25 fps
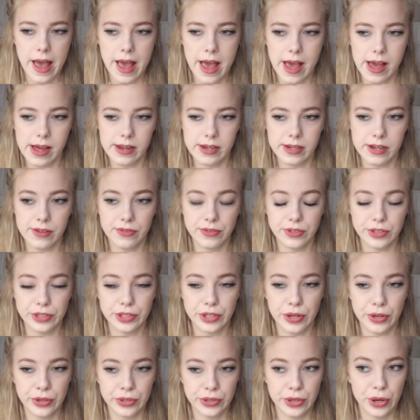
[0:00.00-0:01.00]
And if you
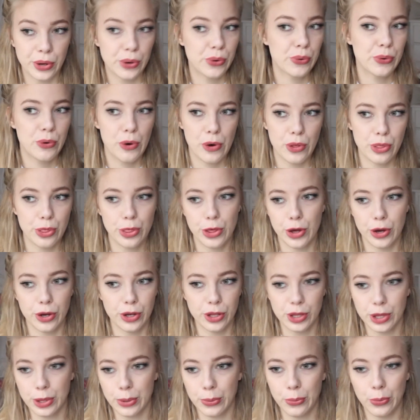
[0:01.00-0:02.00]
don't know what
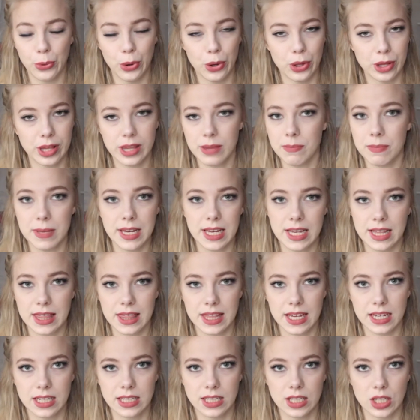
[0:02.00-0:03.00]
those words mean,
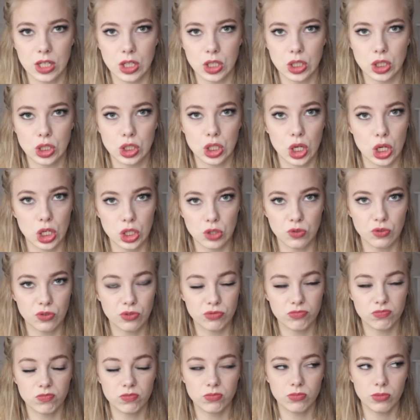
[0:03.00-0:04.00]
then you don't
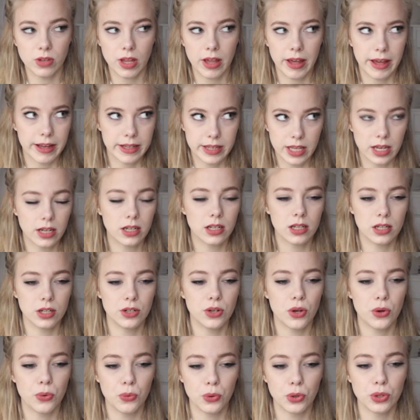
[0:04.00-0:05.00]
exactly
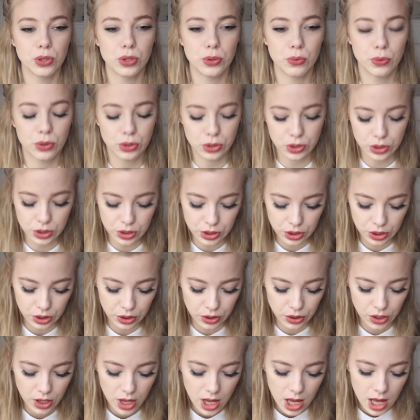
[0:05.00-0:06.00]
know what you want to
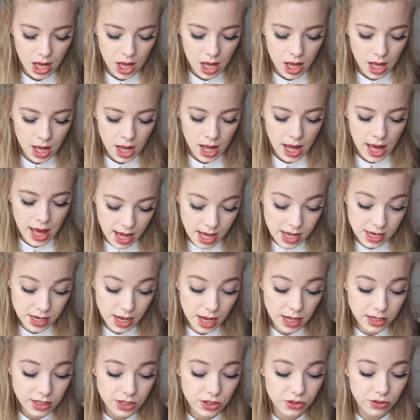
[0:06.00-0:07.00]
do. And
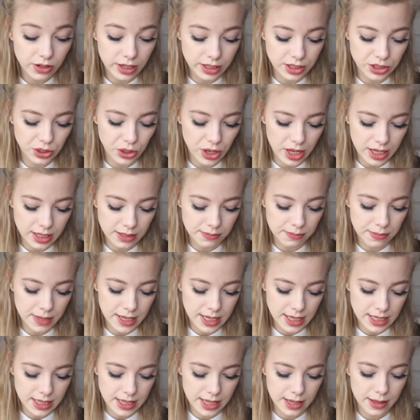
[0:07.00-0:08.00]
undergraduate
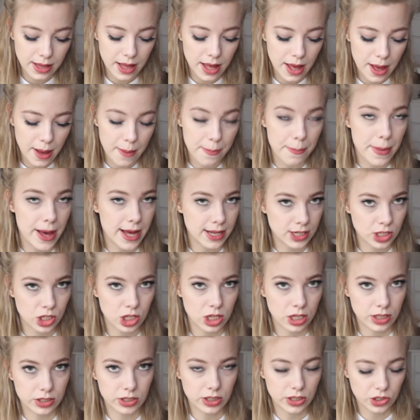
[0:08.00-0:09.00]
means a
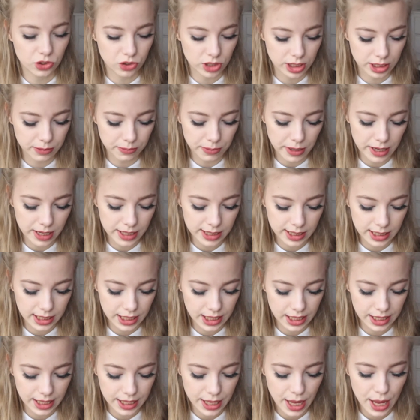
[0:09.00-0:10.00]
bachelor degree,
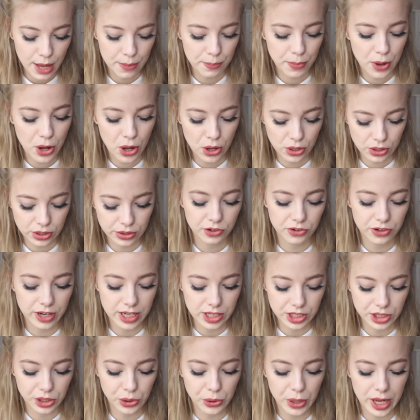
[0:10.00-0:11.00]
basically, and
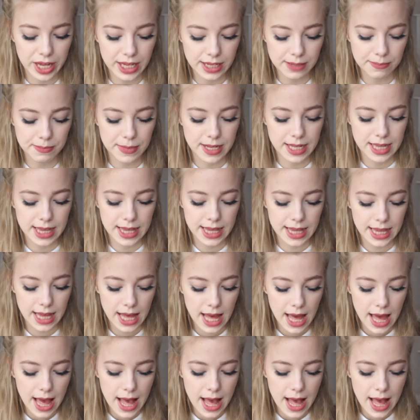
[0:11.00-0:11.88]
postgraduate means